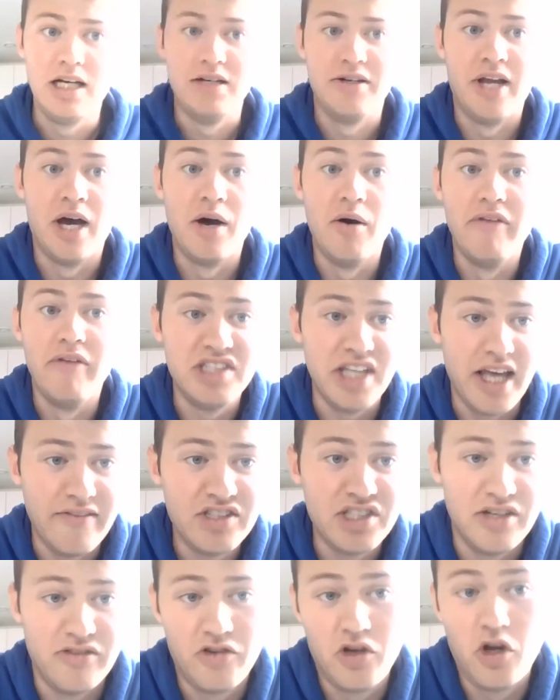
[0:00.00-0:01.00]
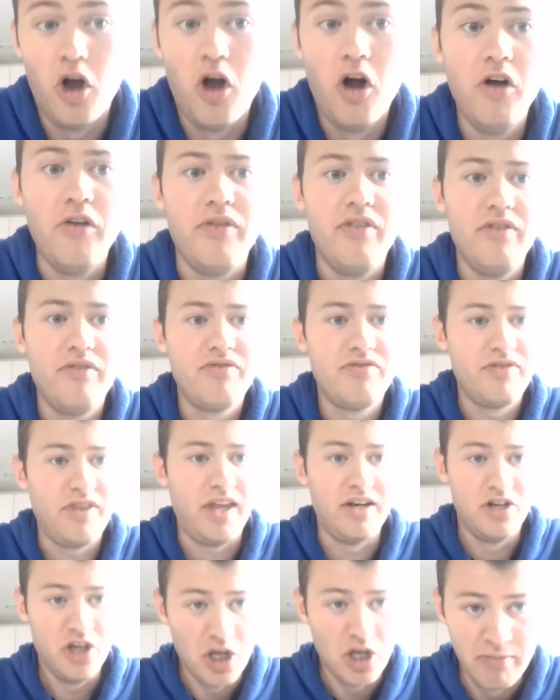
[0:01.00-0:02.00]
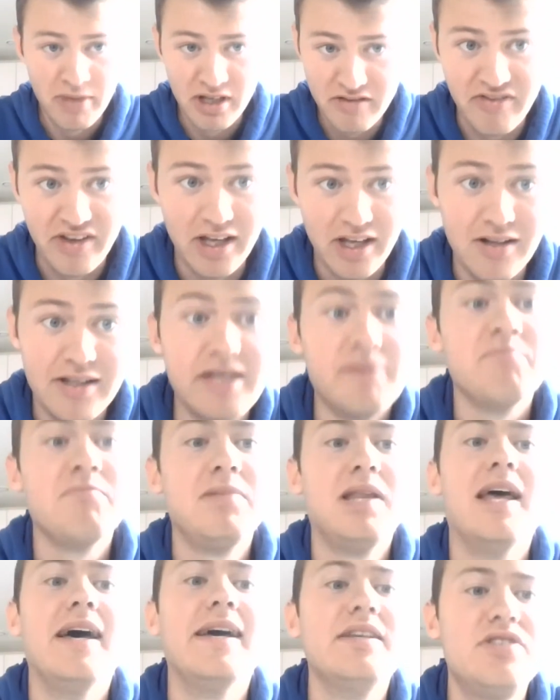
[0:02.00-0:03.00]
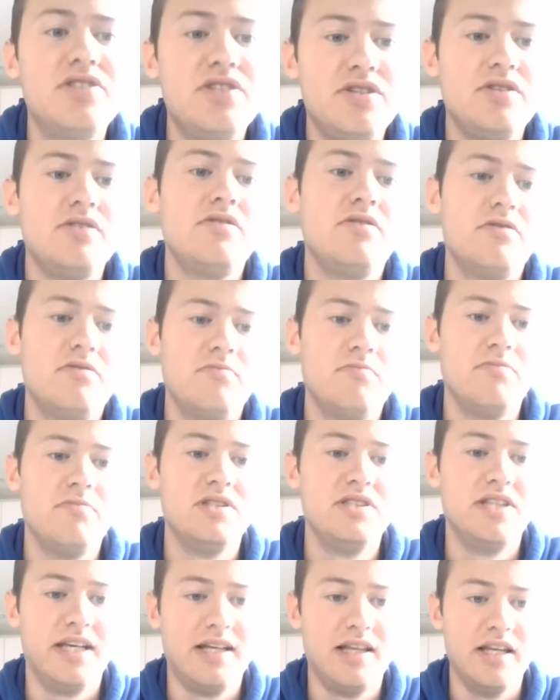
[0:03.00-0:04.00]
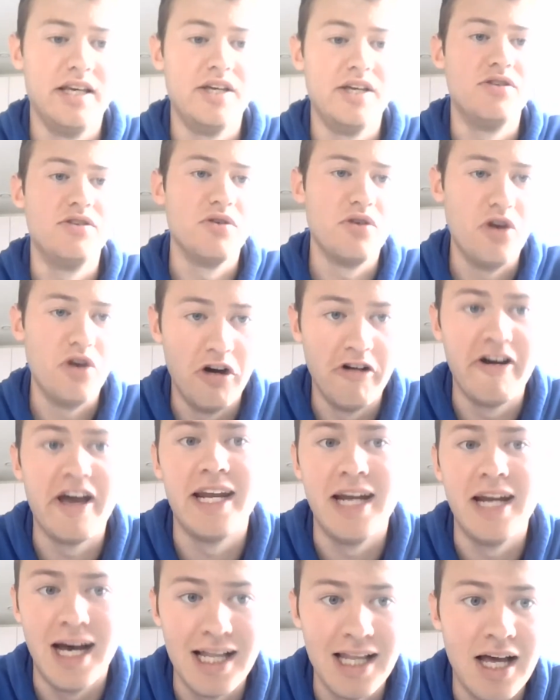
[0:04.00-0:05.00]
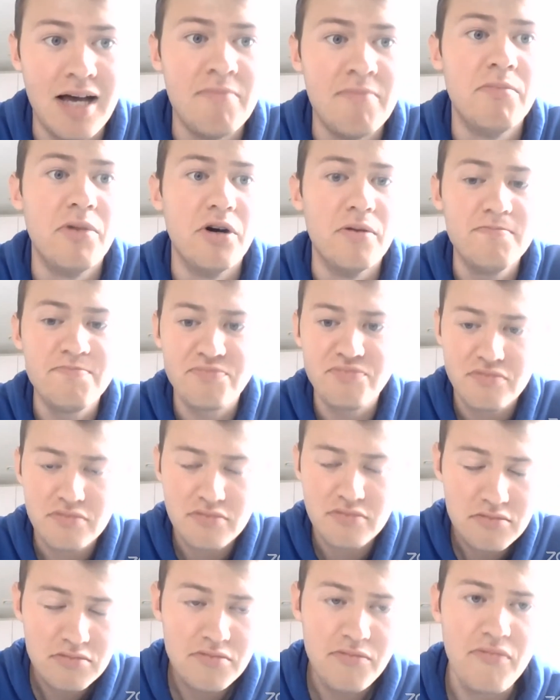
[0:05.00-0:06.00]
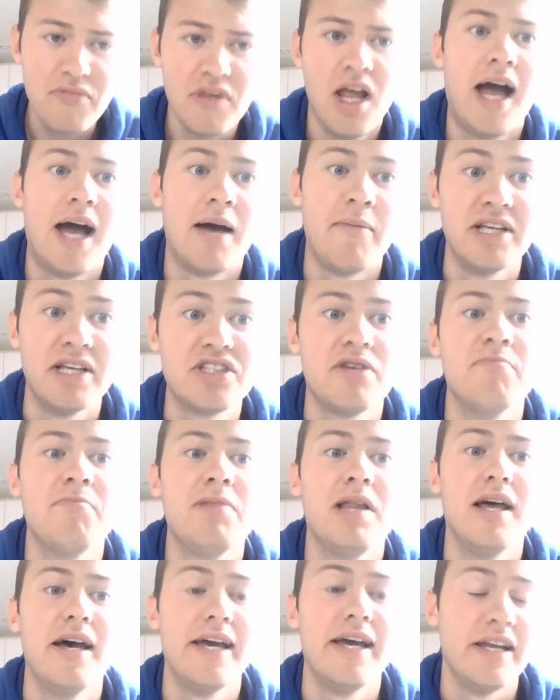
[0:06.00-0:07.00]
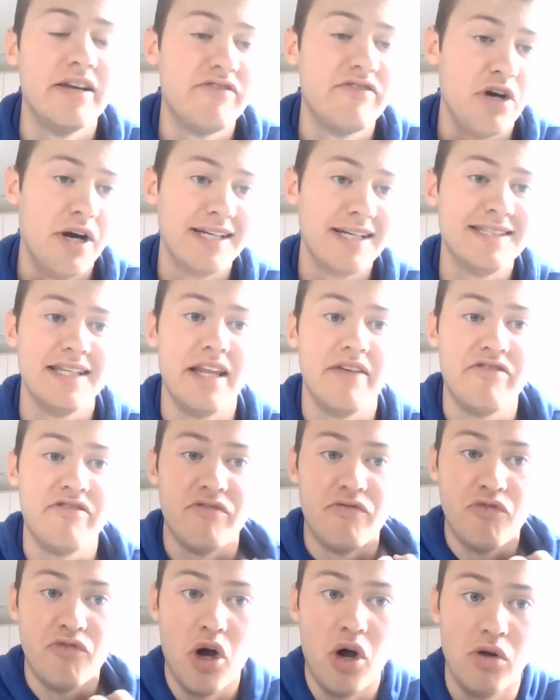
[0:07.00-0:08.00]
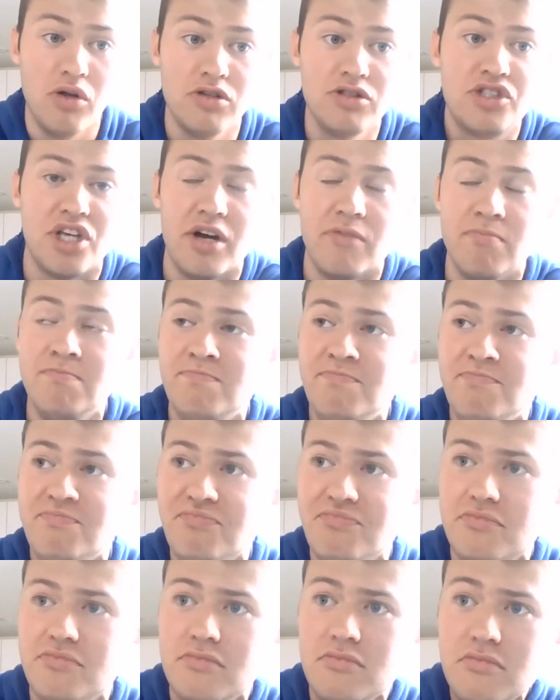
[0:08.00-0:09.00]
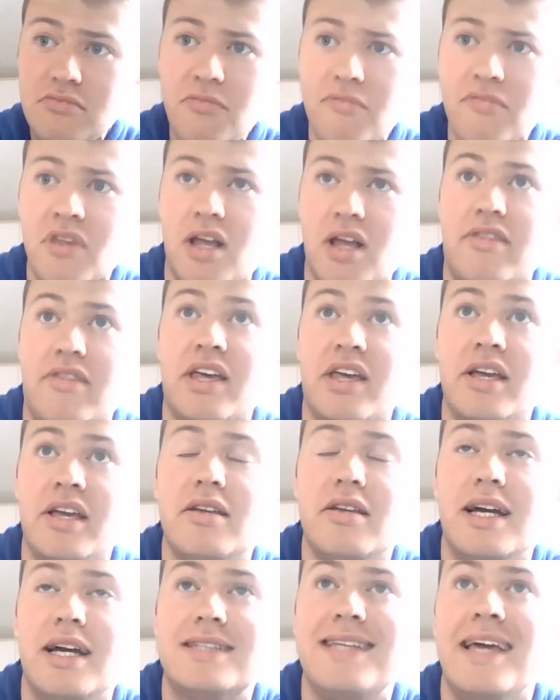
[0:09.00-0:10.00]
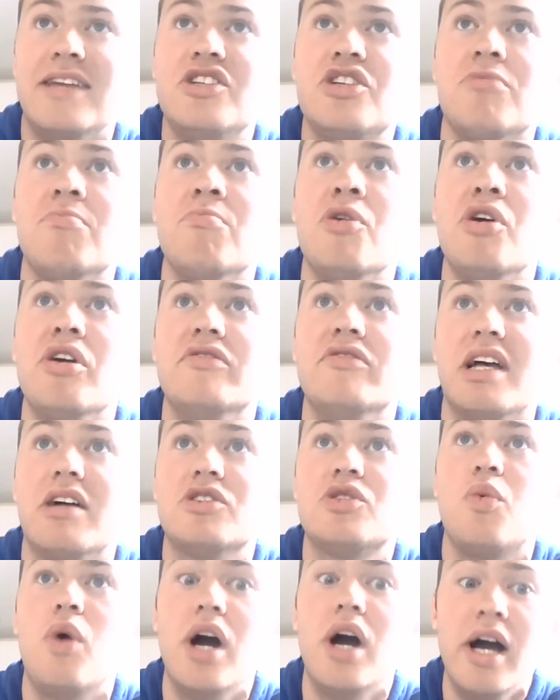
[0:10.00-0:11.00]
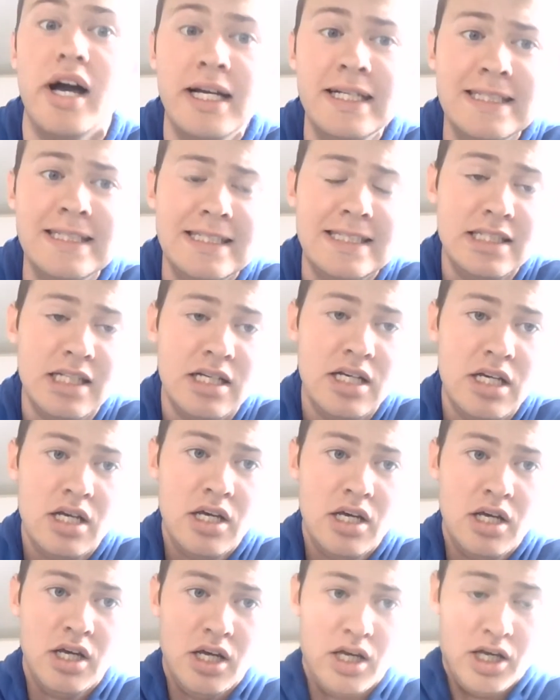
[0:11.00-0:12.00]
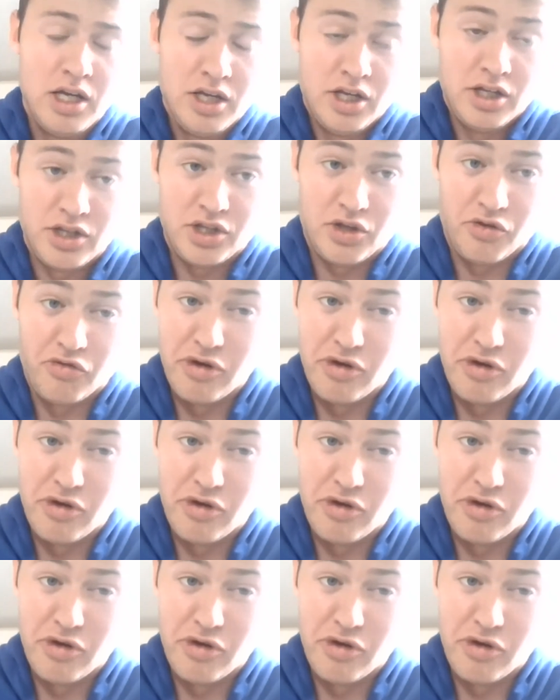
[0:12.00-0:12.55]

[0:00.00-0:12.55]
Now, obviously, Everton have got that new midfield in place, particularly Doucouré and Alan, but James can play in a variety of different roles. So I think attention moves elsewhere. The